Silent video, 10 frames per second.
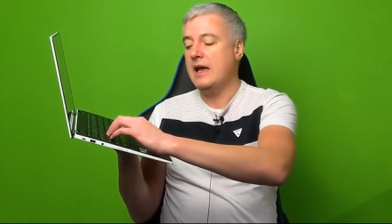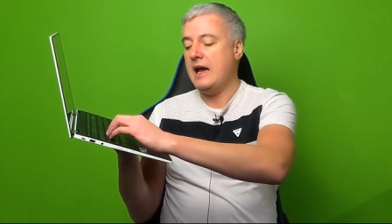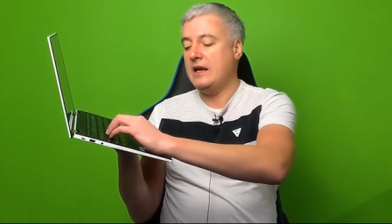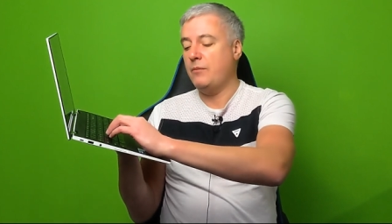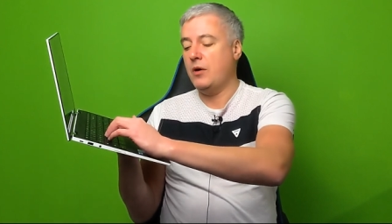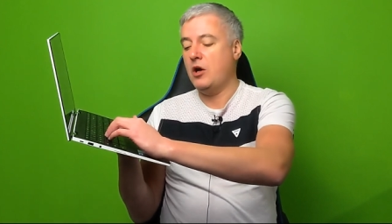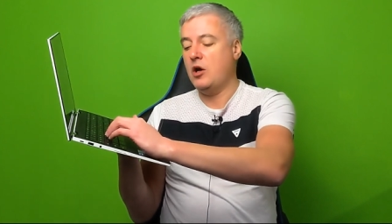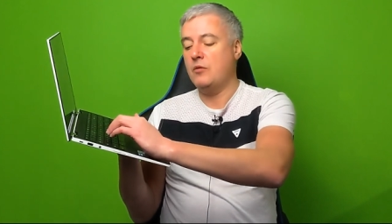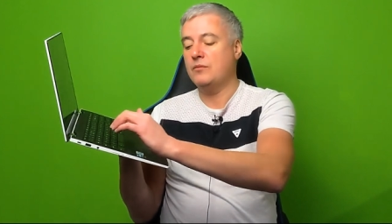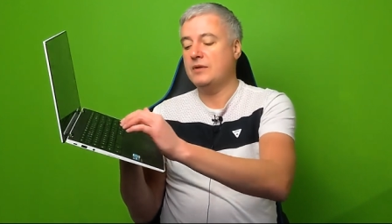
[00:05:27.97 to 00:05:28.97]
and the
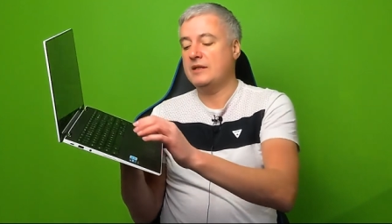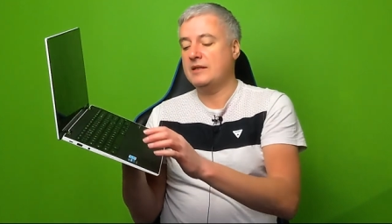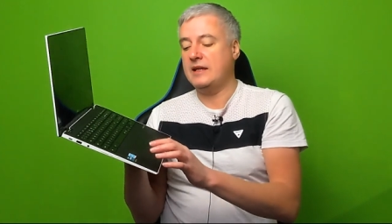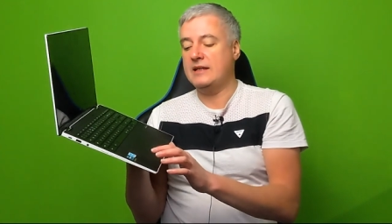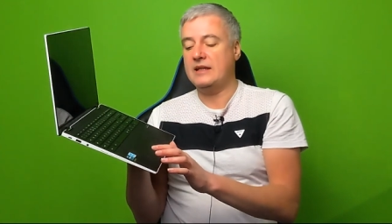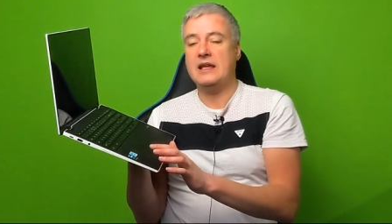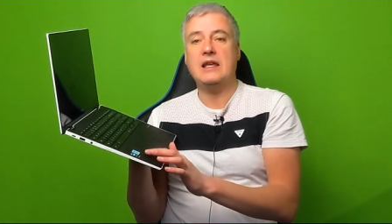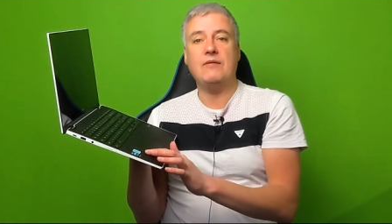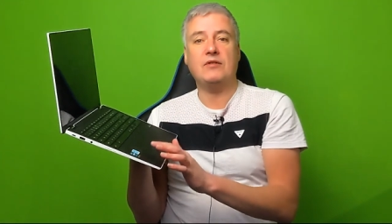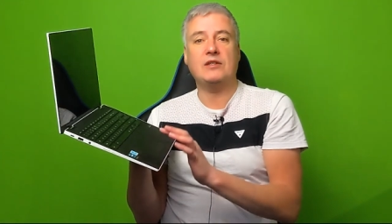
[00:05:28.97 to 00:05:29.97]
palms sit
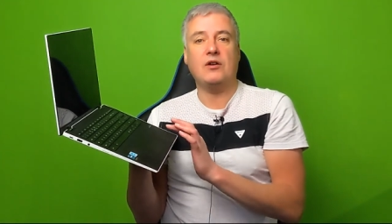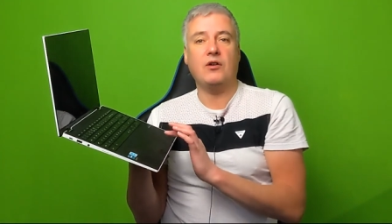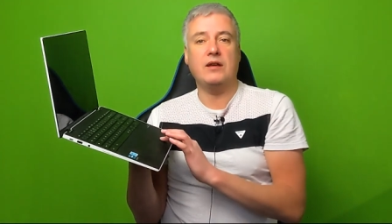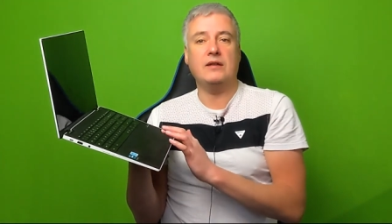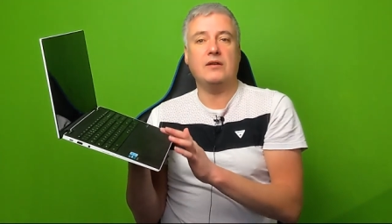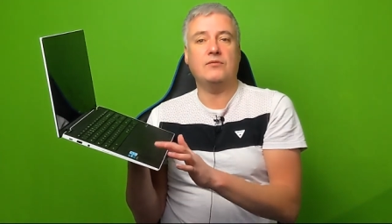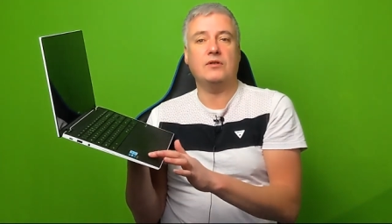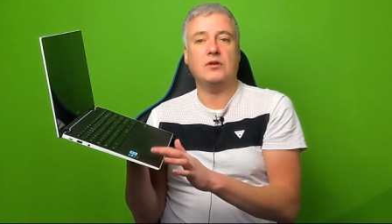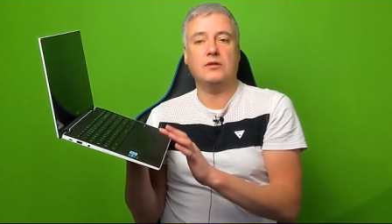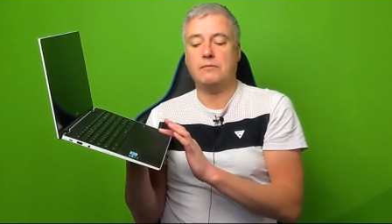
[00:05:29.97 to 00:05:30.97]
either side of the
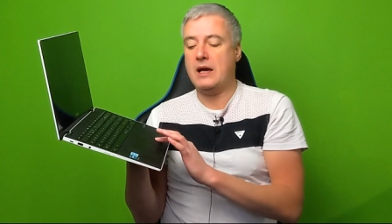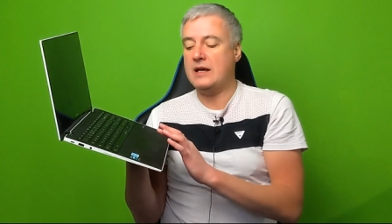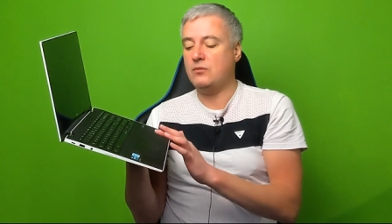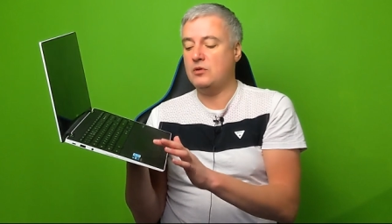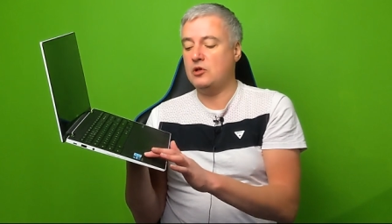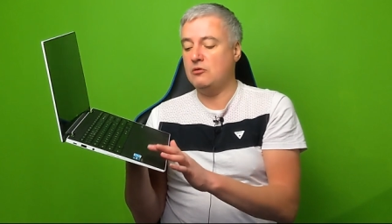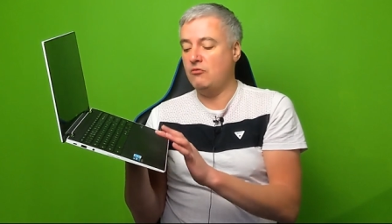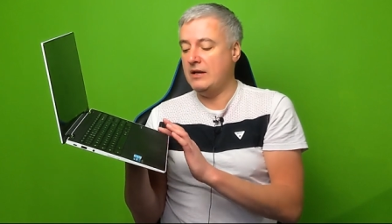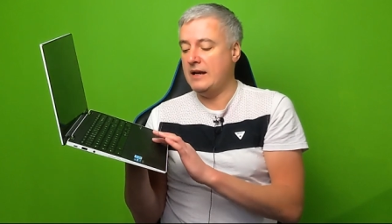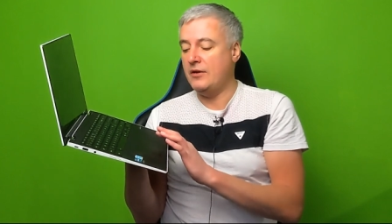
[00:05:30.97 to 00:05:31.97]
touchpad, which is
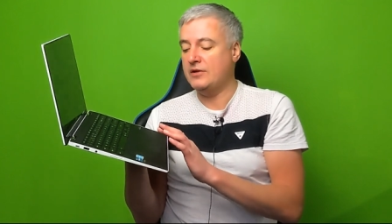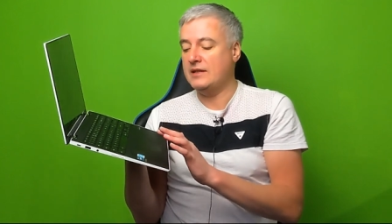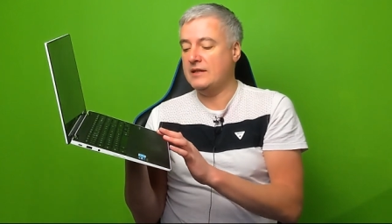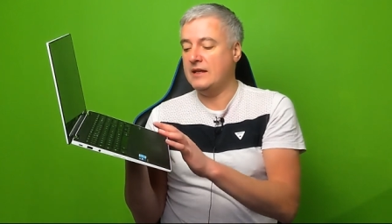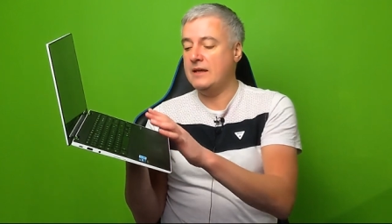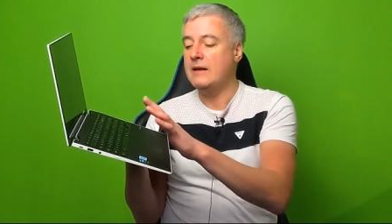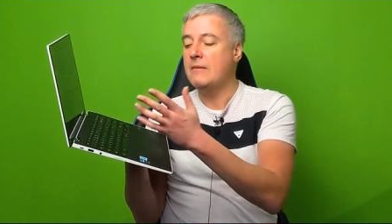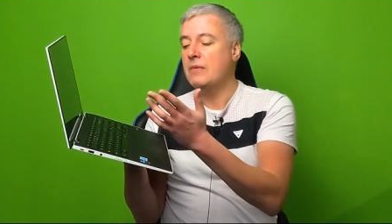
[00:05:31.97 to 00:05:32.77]
really nice to see.